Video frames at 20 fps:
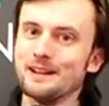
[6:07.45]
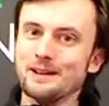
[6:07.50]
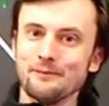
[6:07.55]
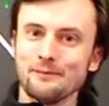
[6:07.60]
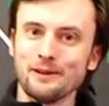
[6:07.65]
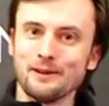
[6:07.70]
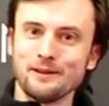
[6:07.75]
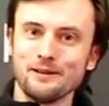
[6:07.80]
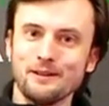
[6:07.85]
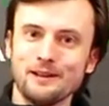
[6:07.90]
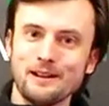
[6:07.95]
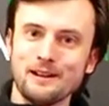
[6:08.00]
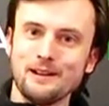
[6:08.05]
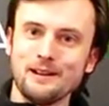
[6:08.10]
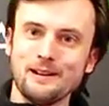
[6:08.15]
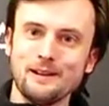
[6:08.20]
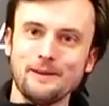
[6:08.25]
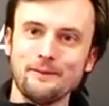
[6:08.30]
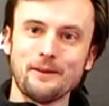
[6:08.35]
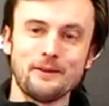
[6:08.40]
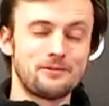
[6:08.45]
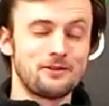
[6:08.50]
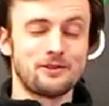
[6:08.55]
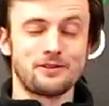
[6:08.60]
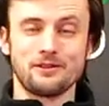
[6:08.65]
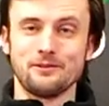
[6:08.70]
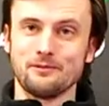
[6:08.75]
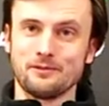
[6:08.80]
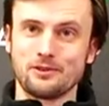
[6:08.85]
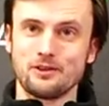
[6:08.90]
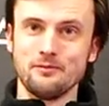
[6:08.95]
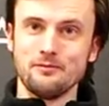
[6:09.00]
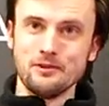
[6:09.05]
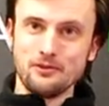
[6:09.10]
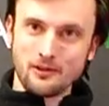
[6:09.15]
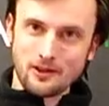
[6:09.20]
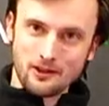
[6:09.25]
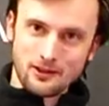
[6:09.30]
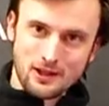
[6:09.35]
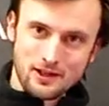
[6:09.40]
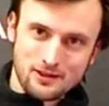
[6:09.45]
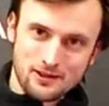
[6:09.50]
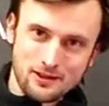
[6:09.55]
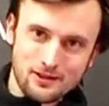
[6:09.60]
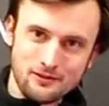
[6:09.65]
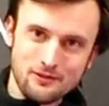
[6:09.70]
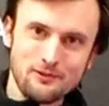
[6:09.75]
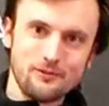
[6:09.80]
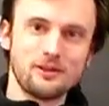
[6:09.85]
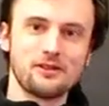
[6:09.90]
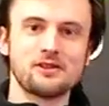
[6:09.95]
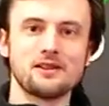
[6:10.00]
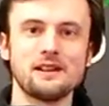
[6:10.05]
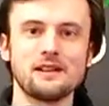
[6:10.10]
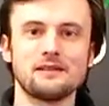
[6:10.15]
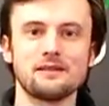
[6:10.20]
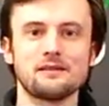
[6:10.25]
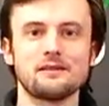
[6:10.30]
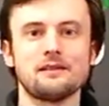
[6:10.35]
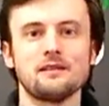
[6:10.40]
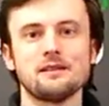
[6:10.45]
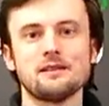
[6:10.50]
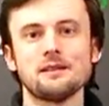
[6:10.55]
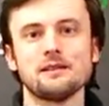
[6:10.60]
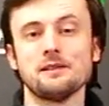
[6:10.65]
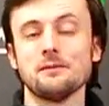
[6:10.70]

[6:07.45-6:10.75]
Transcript: but I'm just going to assume you can't actually do crunching exercises,